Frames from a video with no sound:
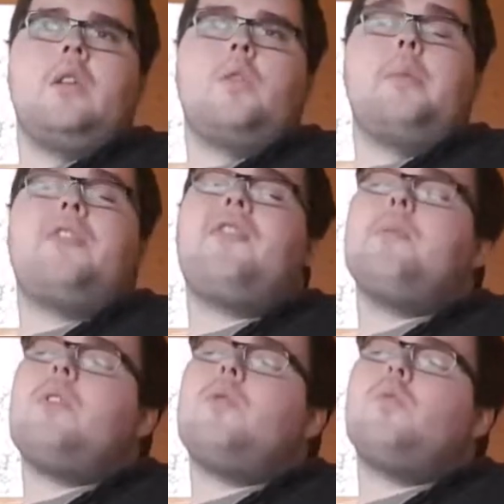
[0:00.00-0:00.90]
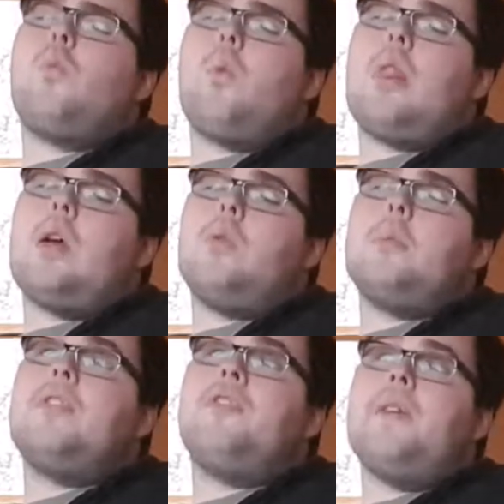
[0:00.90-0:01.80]
One
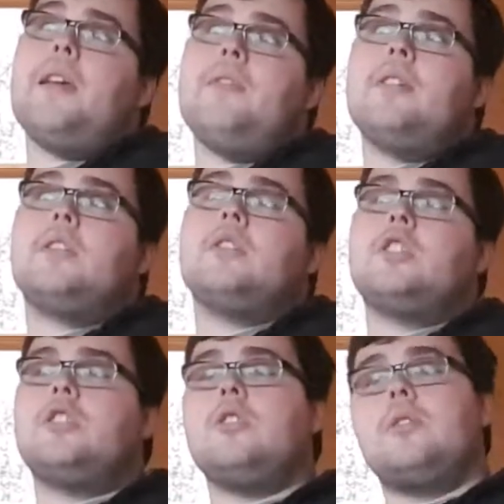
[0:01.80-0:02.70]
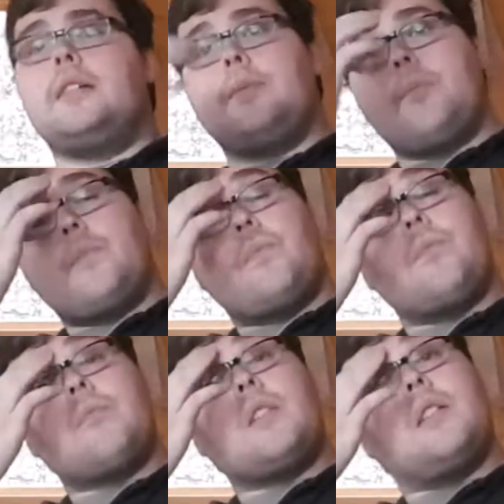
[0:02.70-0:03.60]
of my favourite story
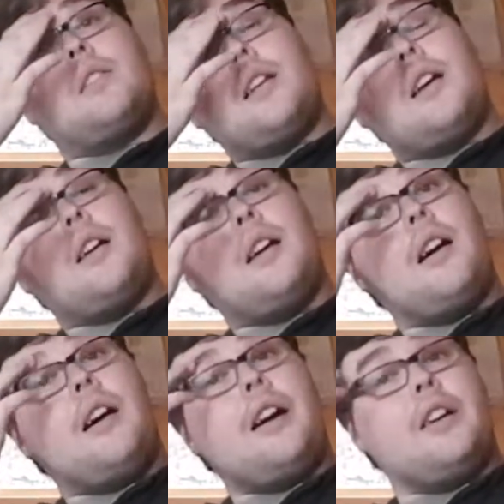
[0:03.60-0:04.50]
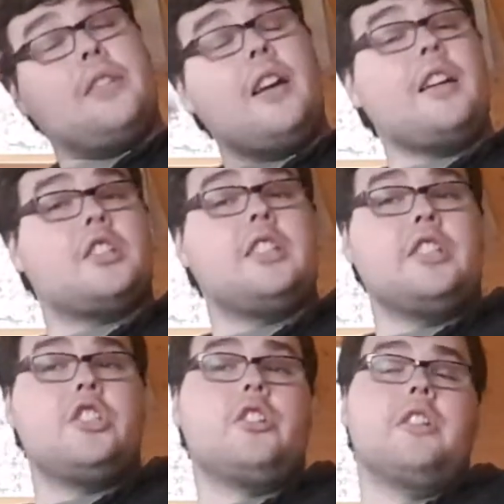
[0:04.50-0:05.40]
that I
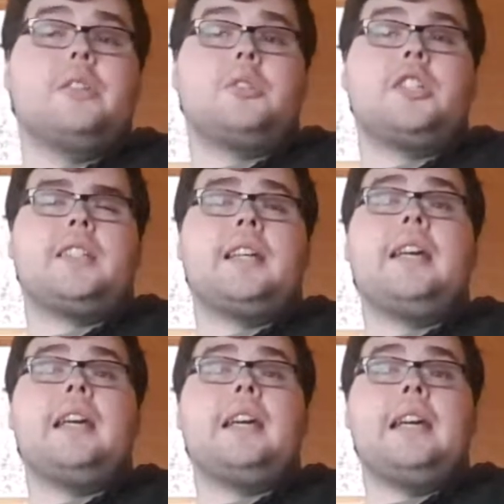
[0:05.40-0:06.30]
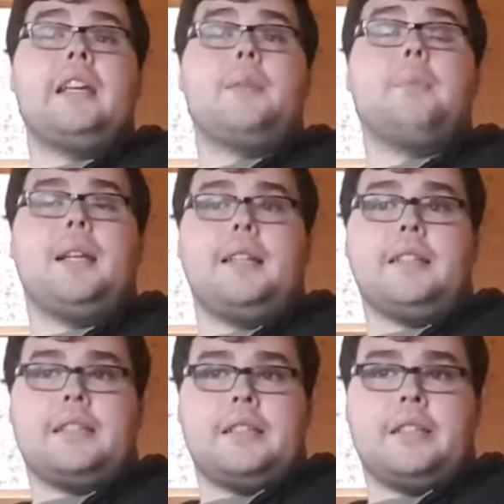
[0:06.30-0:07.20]
actually enjoyed, which is
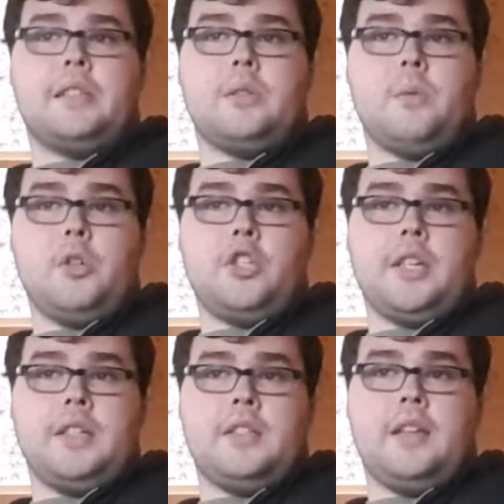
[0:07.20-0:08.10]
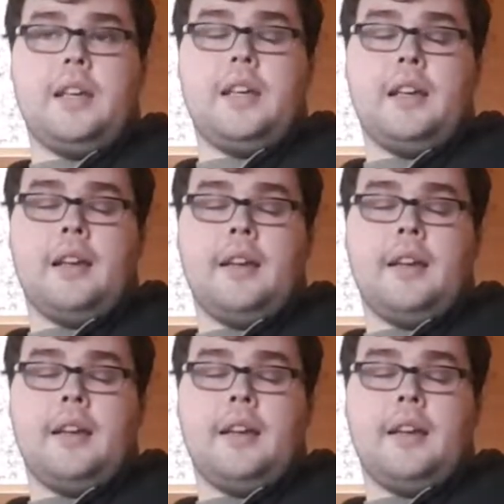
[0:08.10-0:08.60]
incomplete, which is the